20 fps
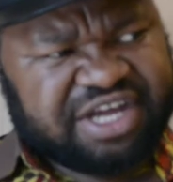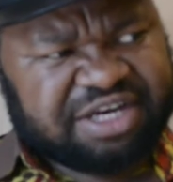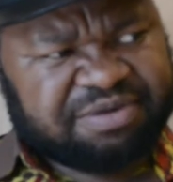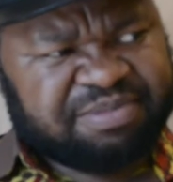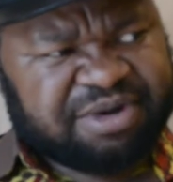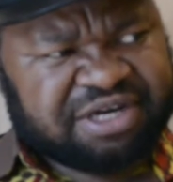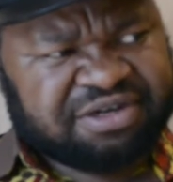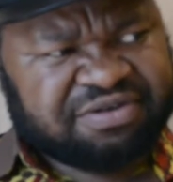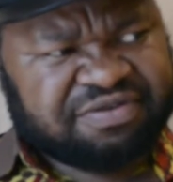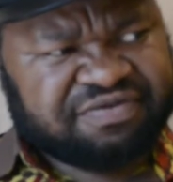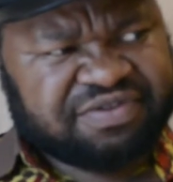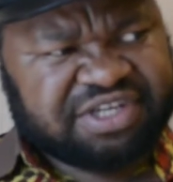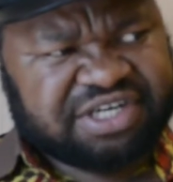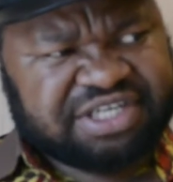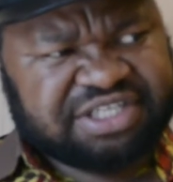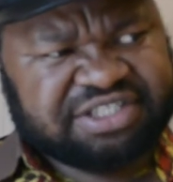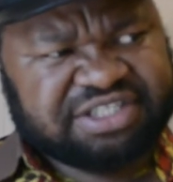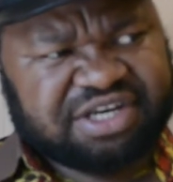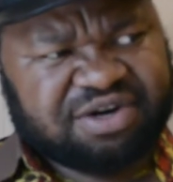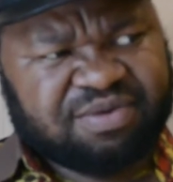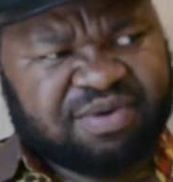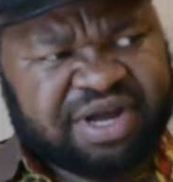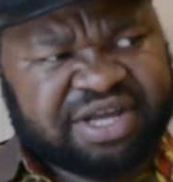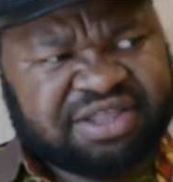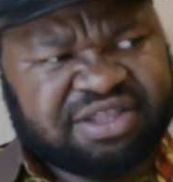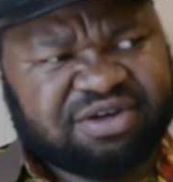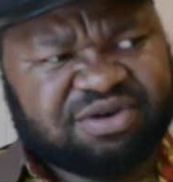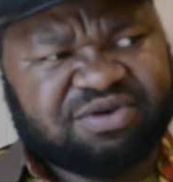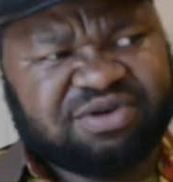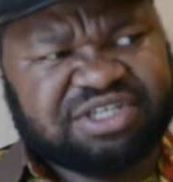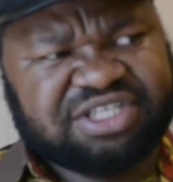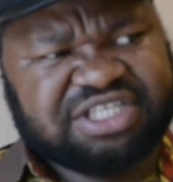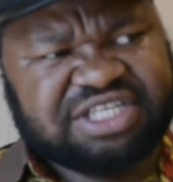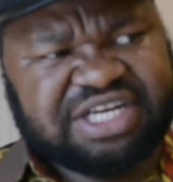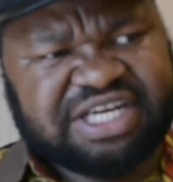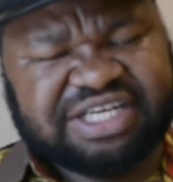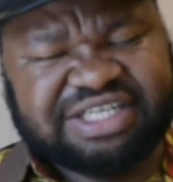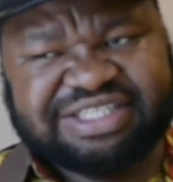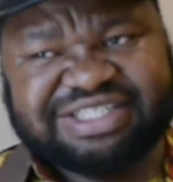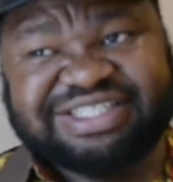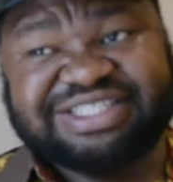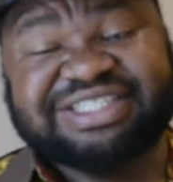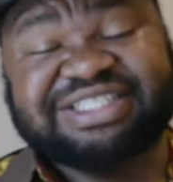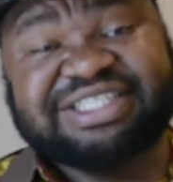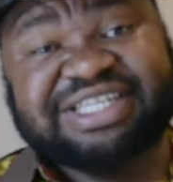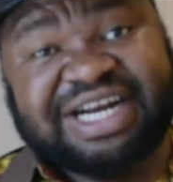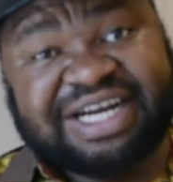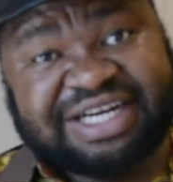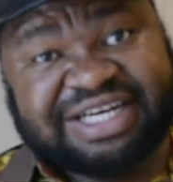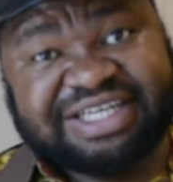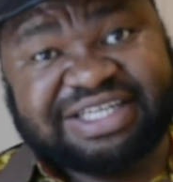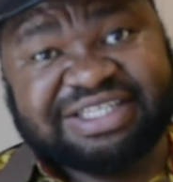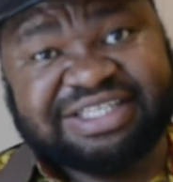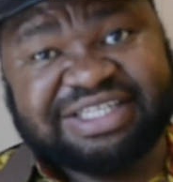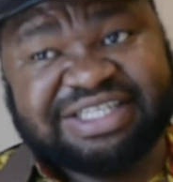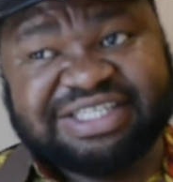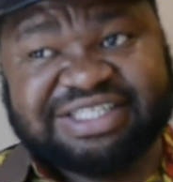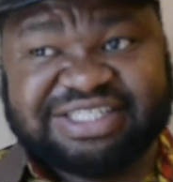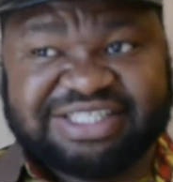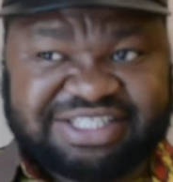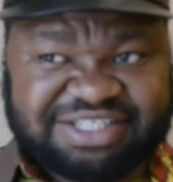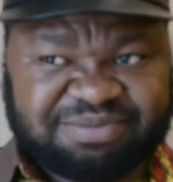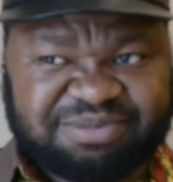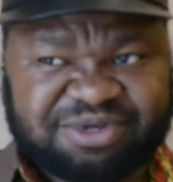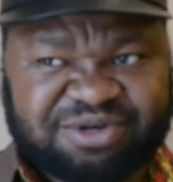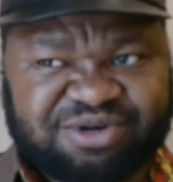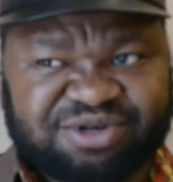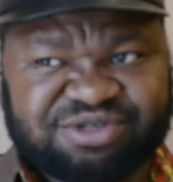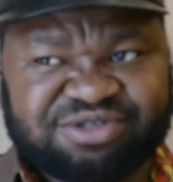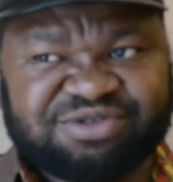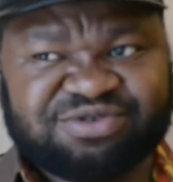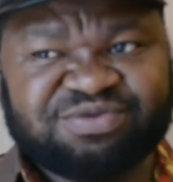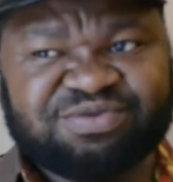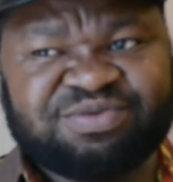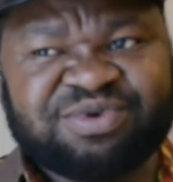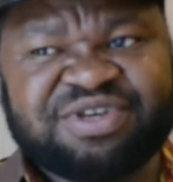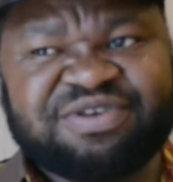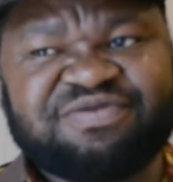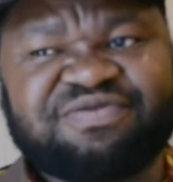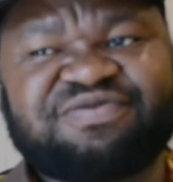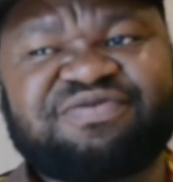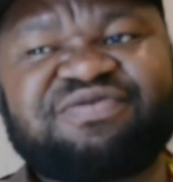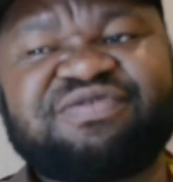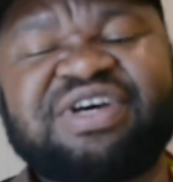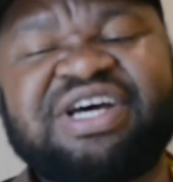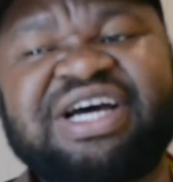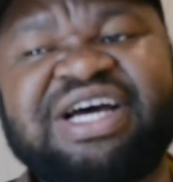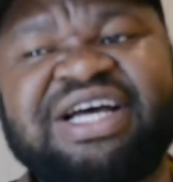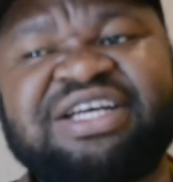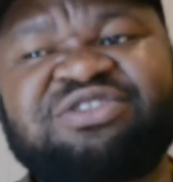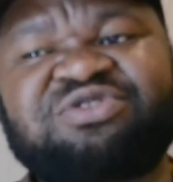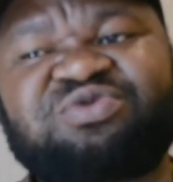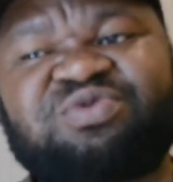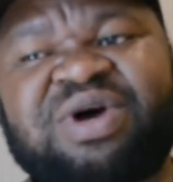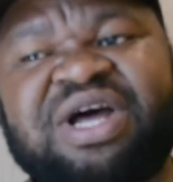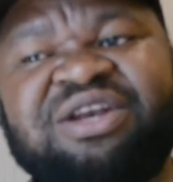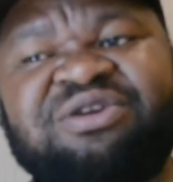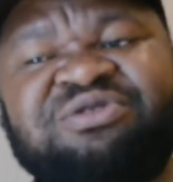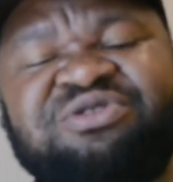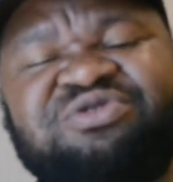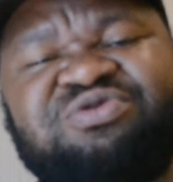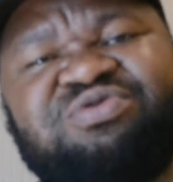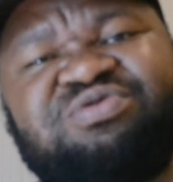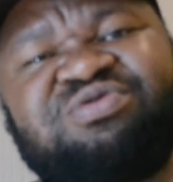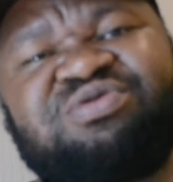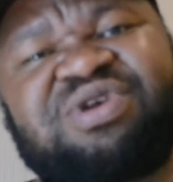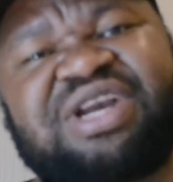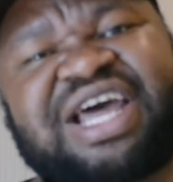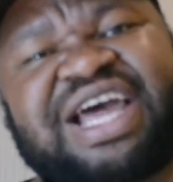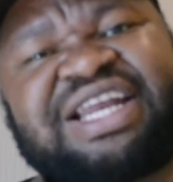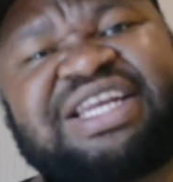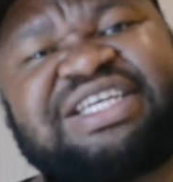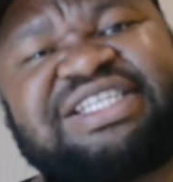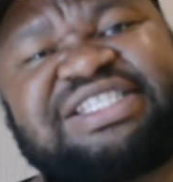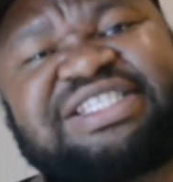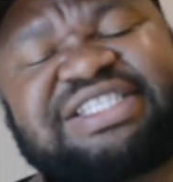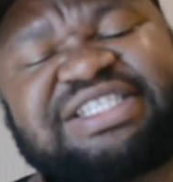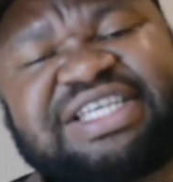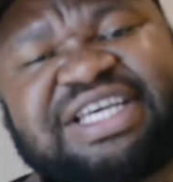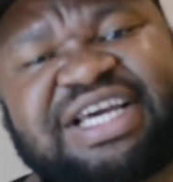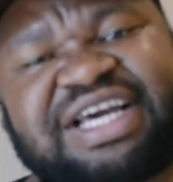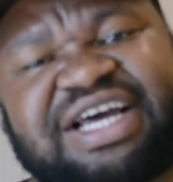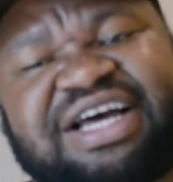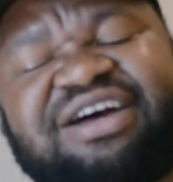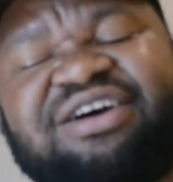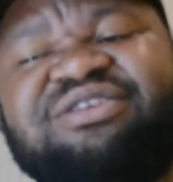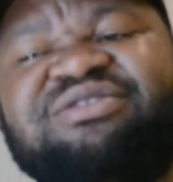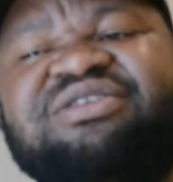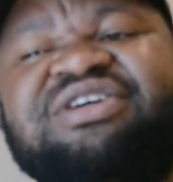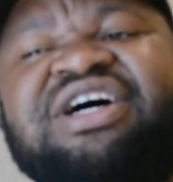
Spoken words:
that part of the reason why the continent is struggling is because we've swallowed hook, line and sinker